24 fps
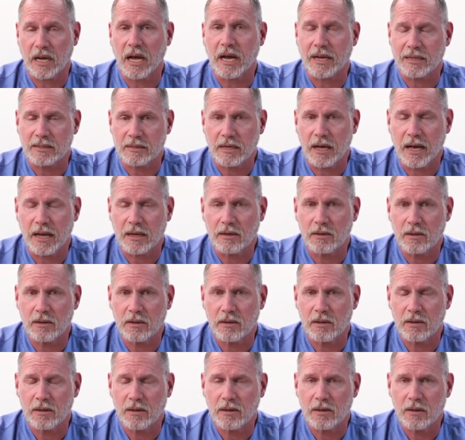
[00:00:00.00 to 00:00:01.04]
oxide.
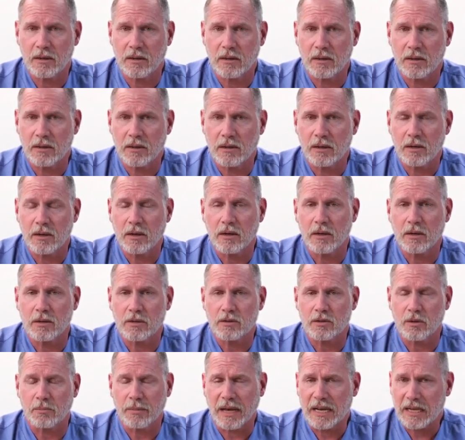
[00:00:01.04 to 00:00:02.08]

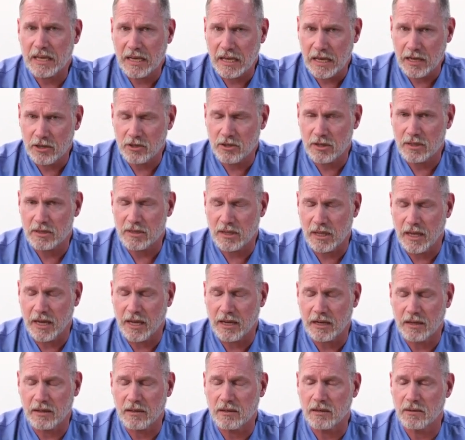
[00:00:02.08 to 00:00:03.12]
So medications
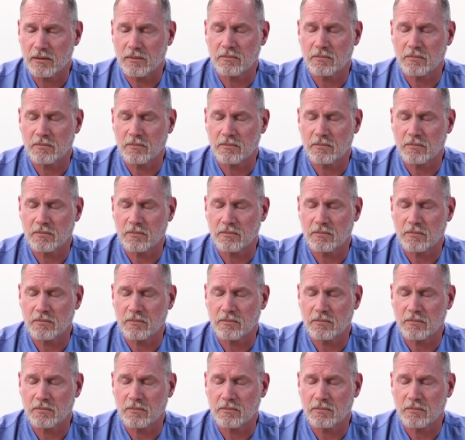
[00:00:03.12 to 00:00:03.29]
like